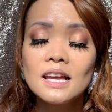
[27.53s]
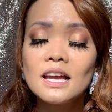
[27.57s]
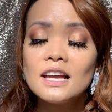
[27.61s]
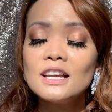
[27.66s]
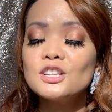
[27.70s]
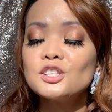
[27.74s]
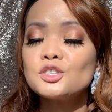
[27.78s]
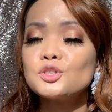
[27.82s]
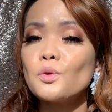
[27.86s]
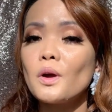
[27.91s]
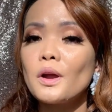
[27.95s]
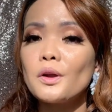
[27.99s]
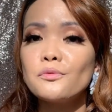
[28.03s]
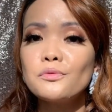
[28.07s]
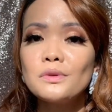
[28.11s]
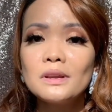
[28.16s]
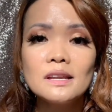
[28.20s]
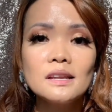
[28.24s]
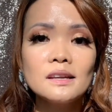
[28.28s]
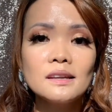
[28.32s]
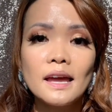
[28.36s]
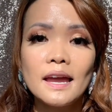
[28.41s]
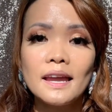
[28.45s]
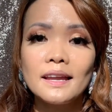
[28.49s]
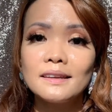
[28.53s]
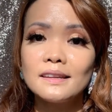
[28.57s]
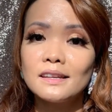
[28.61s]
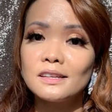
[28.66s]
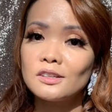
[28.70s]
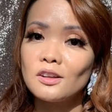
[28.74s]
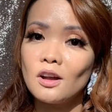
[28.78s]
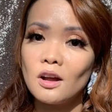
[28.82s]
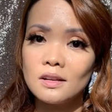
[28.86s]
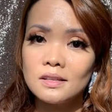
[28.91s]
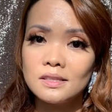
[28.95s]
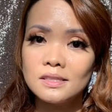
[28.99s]
So I really like that
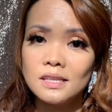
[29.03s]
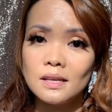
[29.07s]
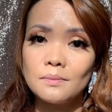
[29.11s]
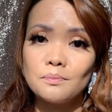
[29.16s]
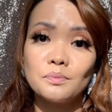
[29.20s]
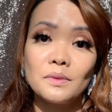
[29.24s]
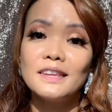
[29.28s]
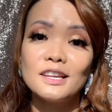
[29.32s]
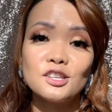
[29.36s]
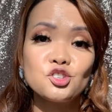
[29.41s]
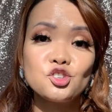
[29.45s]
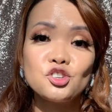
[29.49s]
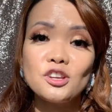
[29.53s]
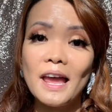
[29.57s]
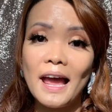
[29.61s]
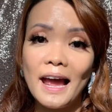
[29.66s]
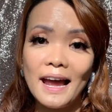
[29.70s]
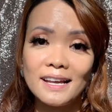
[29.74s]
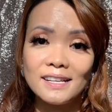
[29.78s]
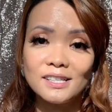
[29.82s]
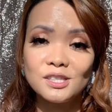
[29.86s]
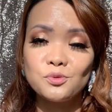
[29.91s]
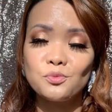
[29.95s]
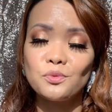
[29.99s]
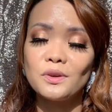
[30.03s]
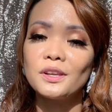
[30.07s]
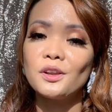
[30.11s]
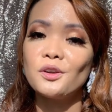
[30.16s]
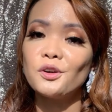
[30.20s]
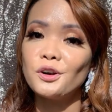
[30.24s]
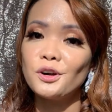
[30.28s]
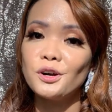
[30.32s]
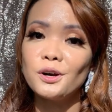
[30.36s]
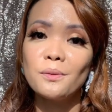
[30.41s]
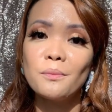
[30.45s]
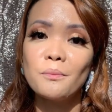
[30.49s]
concept that she has with
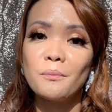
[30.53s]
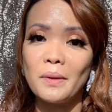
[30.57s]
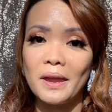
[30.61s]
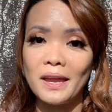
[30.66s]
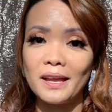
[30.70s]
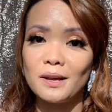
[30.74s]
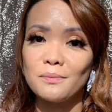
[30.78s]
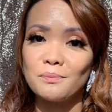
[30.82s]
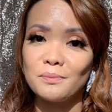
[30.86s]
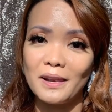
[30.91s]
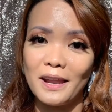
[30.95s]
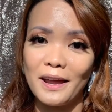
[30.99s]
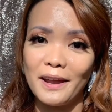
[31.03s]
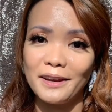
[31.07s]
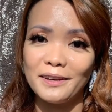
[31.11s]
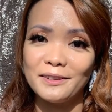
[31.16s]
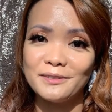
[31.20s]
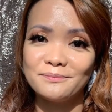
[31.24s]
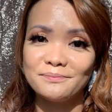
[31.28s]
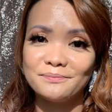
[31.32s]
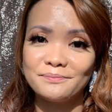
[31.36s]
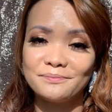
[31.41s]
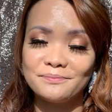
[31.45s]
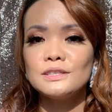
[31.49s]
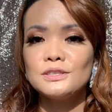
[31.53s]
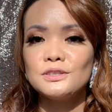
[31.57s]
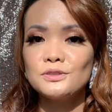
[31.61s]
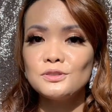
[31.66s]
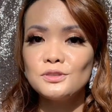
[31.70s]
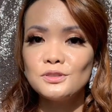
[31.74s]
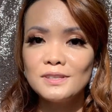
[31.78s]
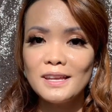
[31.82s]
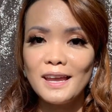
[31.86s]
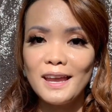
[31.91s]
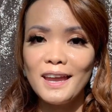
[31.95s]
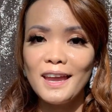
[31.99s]
her makeup line. So
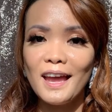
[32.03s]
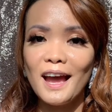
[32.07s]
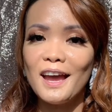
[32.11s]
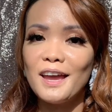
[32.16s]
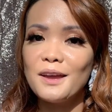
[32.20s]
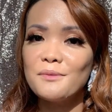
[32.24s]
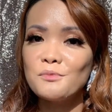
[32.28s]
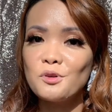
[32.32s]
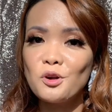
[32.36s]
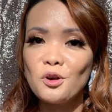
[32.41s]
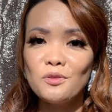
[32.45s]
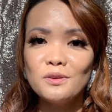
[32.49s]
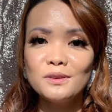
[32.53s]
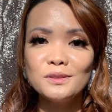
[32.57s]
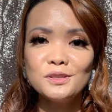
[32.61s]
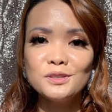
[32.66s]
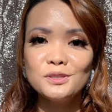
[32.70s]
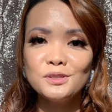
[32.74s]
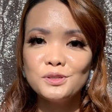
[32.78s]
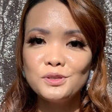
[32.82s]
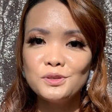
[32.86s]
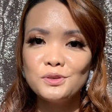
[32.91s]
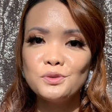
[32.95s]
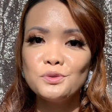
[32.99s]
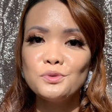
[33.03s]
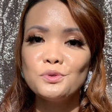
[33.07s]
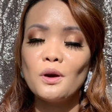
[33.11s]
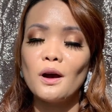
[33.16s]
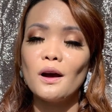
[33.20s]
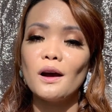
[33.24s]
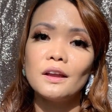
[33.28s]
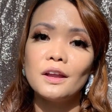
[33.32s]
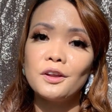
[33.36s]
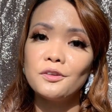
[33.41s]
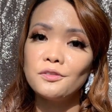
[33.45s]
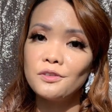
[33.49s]
today I am going to do
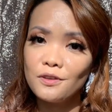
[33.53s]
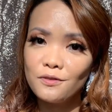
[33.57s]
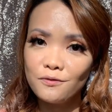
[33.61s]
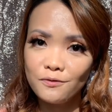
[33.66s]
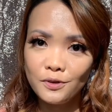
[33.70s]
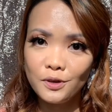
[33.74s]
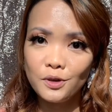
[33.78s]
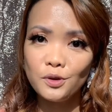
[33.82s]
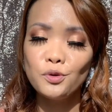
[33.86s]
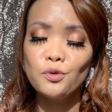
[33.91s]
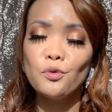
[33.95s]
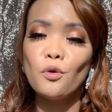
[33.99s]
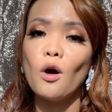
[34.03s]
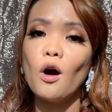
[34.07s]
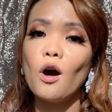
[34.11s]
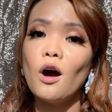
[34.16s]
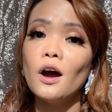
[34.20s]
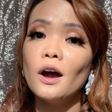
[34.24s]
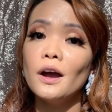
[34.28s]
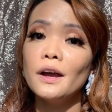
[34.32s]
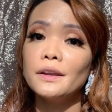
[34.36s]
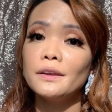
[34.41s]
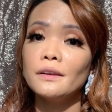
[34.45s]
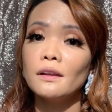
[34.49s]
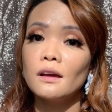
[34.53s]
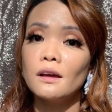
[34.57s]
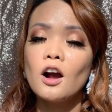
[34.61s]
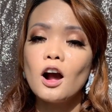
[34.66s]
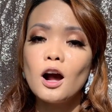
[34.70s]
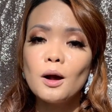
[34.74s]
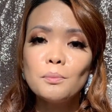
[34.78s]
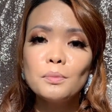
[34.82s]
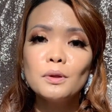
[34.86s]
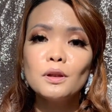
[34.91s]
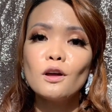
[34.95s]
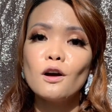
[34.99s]
a review on a
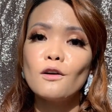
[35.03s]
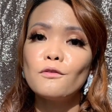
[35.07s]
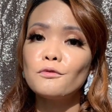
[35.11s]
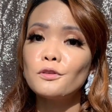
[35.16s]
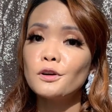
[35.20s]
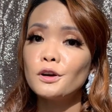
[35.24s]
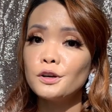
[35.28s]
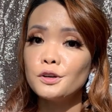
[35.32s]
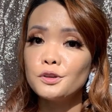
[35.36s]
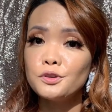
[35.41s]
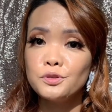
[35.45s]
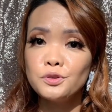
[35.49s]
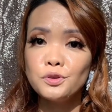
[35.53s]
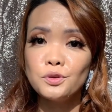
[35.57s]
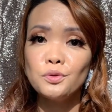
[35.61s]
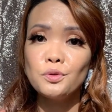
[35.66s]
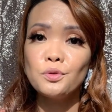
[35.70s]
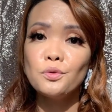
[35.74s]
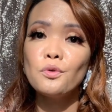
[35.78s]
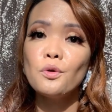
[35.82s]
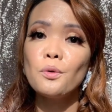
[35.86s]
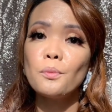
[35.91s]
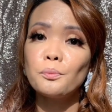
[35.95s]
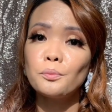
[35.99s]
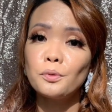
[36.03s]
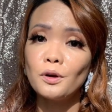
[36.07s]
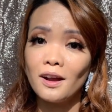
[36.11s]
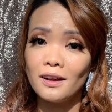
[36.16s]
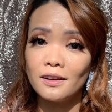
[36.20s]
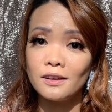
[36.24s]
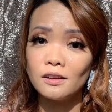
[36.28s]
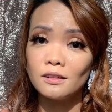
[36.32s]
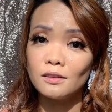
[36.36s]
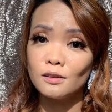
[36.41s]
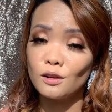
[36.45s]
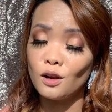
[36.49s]
couple of her new
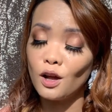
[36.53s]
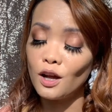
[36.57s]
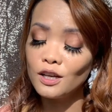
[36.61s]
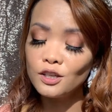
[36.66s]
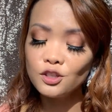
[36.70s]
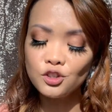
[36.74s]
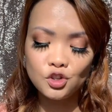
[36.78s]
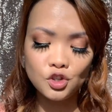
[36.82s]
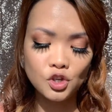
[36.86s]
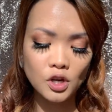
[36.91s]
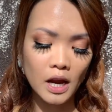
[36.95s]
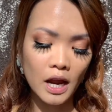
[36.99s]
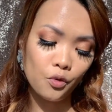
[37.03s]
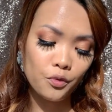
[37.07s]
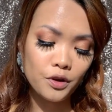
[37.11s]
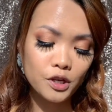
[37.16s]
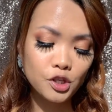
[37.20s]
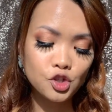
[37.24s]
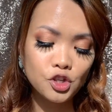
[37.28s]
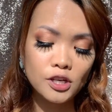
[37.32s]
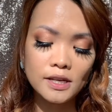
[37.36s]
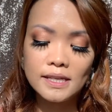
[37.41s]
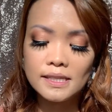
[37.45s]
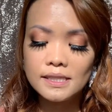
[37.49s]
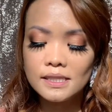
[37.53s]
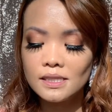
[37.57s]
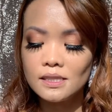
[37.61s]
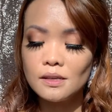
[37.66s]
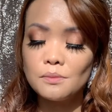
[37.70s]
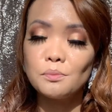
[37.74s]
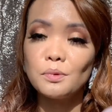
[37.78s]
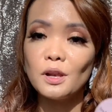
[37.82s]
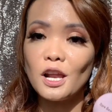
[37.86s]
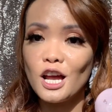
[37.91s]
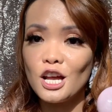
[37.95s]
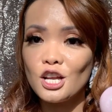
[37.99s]
product launch, which is the
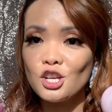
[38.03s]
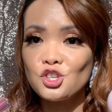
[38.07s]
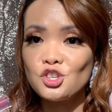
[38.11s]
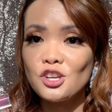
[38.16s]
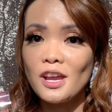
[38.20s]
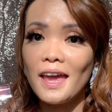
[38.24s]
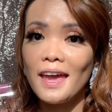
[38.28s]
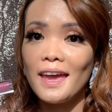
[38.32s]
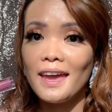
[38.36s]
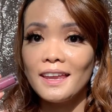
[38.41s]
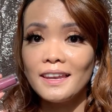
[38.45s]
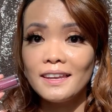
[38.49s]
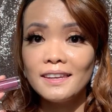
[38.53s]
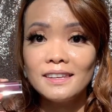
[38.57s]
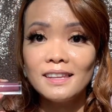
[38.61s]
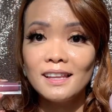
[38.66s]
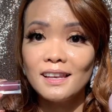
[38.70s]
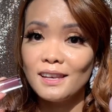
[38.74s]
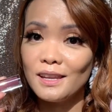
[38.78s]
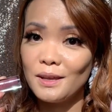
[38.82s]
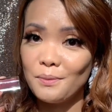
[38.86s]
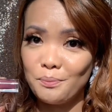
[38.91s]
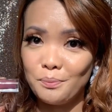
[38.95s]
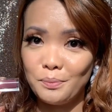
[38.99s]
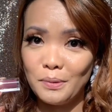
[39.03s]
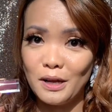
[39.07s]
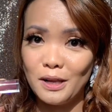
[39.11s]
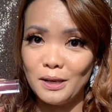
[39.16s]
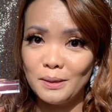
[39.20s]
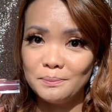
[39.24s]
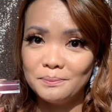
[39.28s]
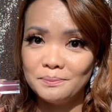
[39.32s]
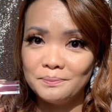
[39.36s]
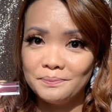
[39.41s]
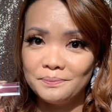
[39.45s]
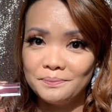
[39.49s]
blush and the lip
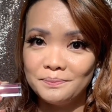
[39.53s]
balm.